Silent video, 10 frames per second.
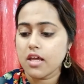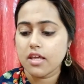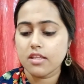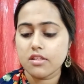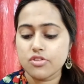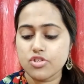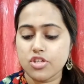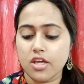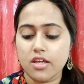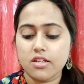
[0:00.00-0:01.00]
in the
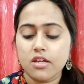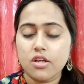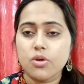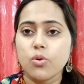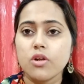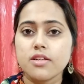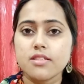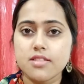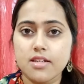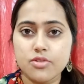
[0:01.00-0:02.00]
shade Golden
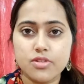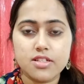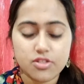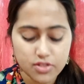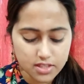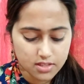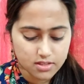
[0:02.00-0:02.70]
Central 3.